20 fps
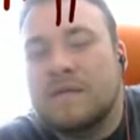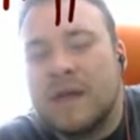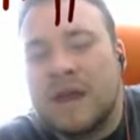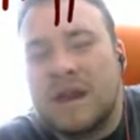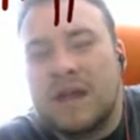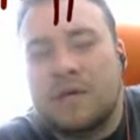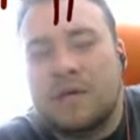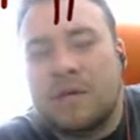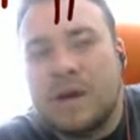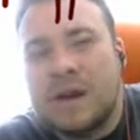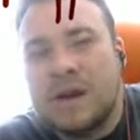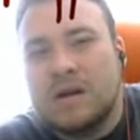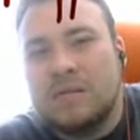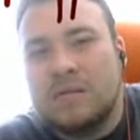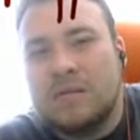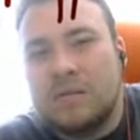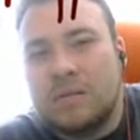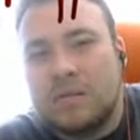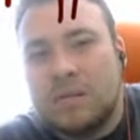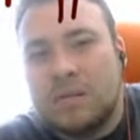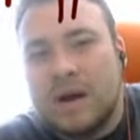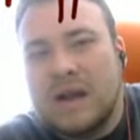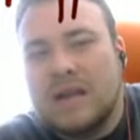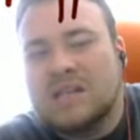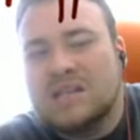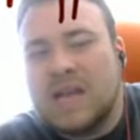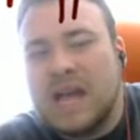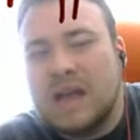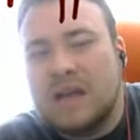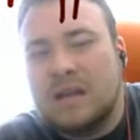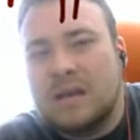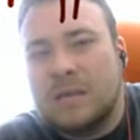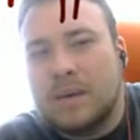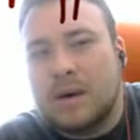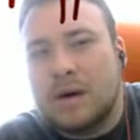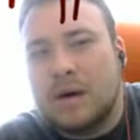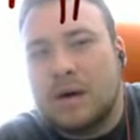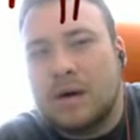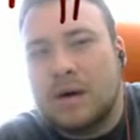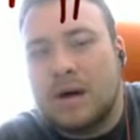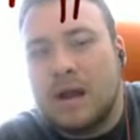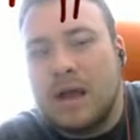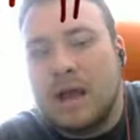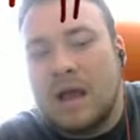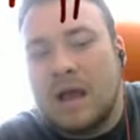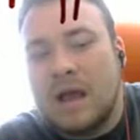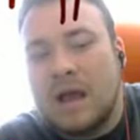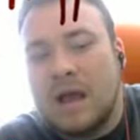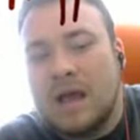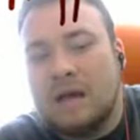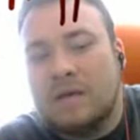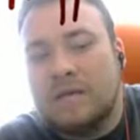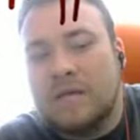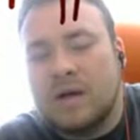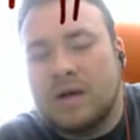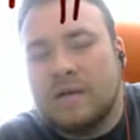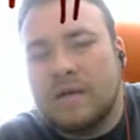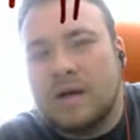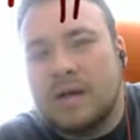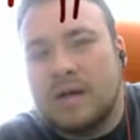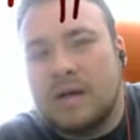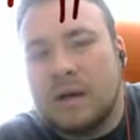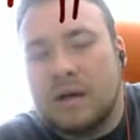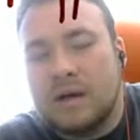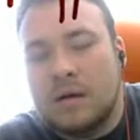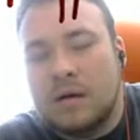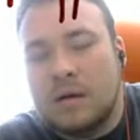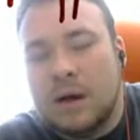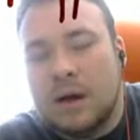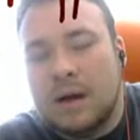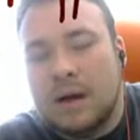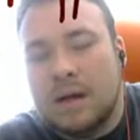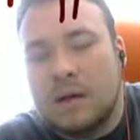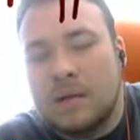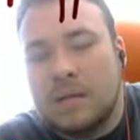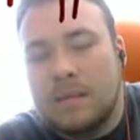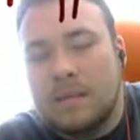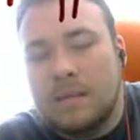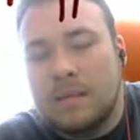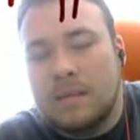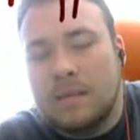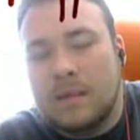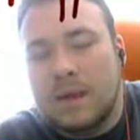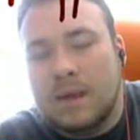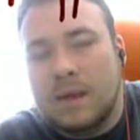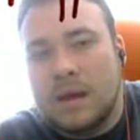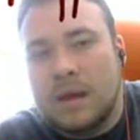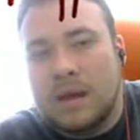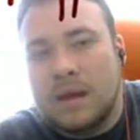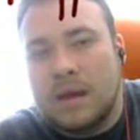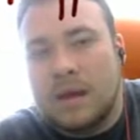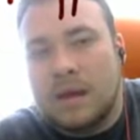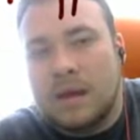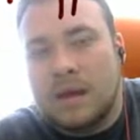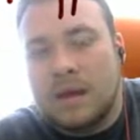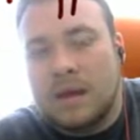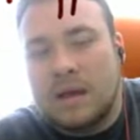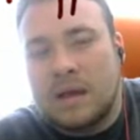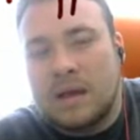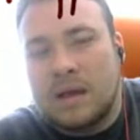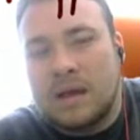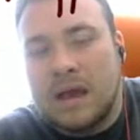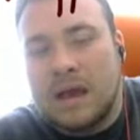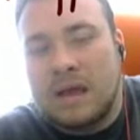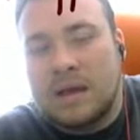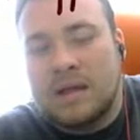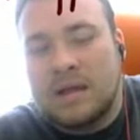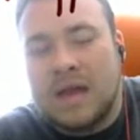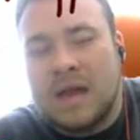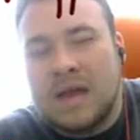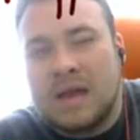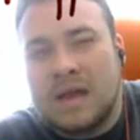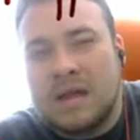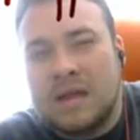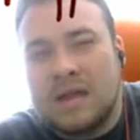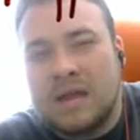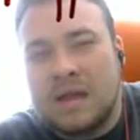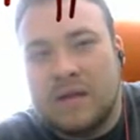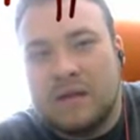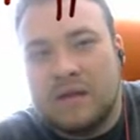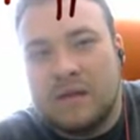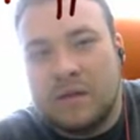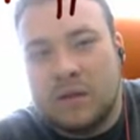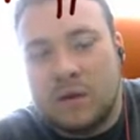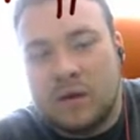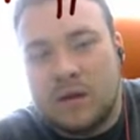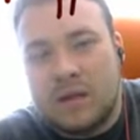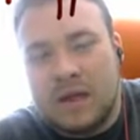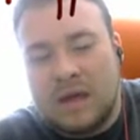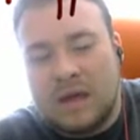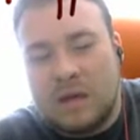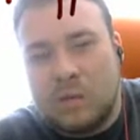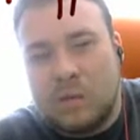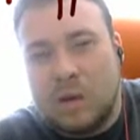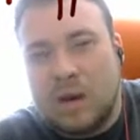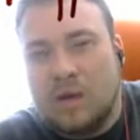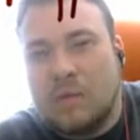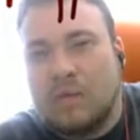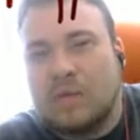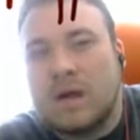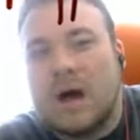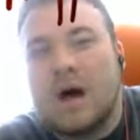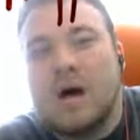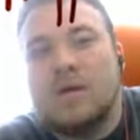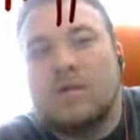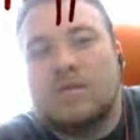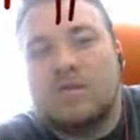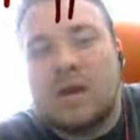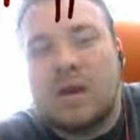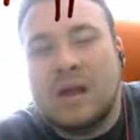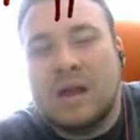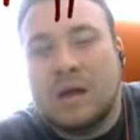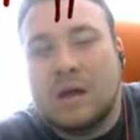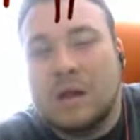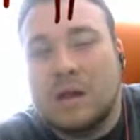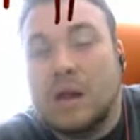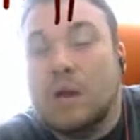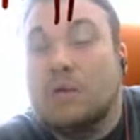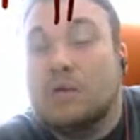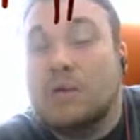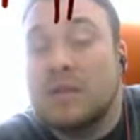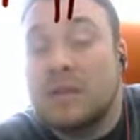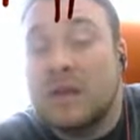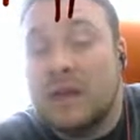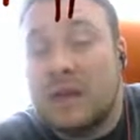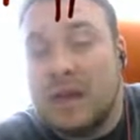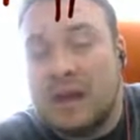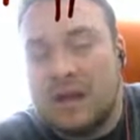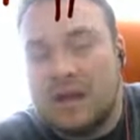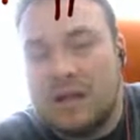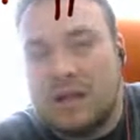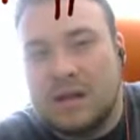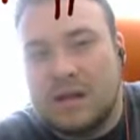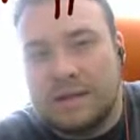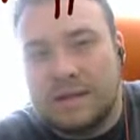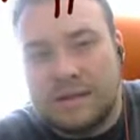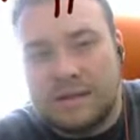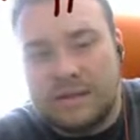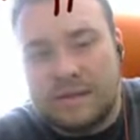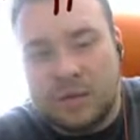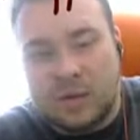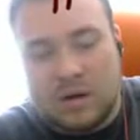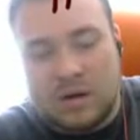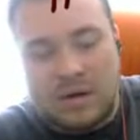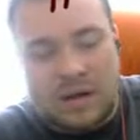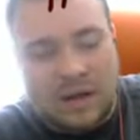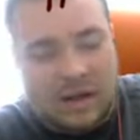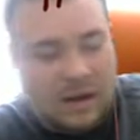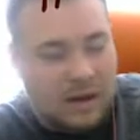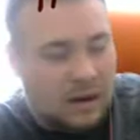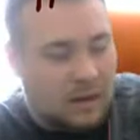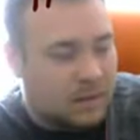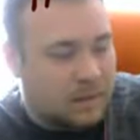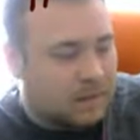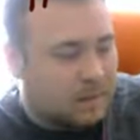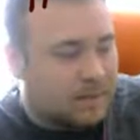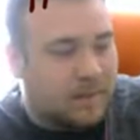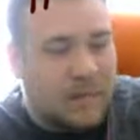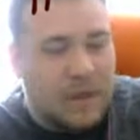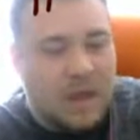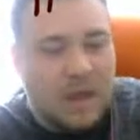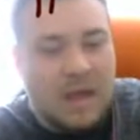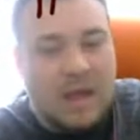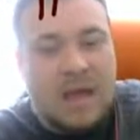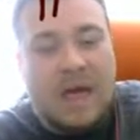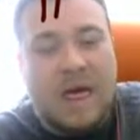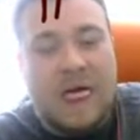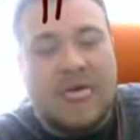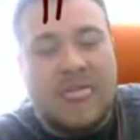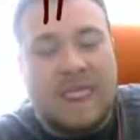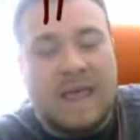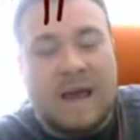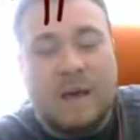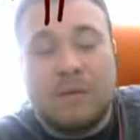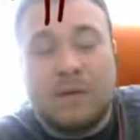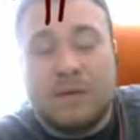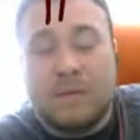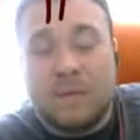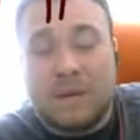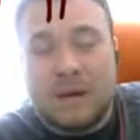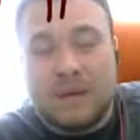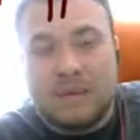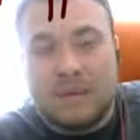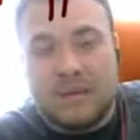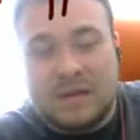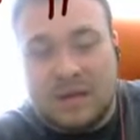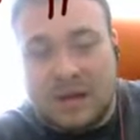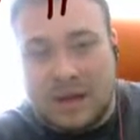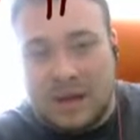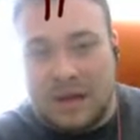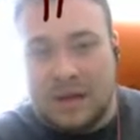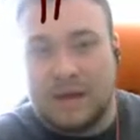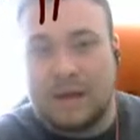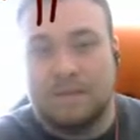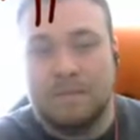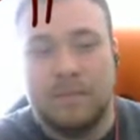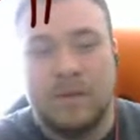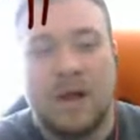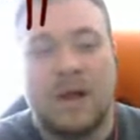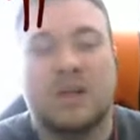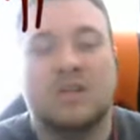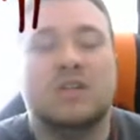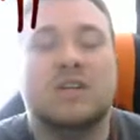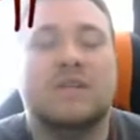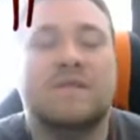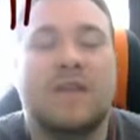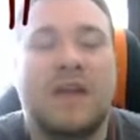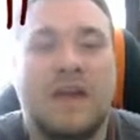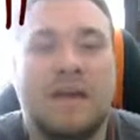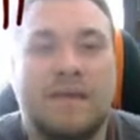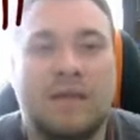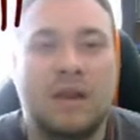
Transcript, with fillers: of getting a rare Rage Candy Bar and evolving or uh, and uh, getting Dega to level fourteen when it was already close to getting to level fourteen. That was my mistake. I should have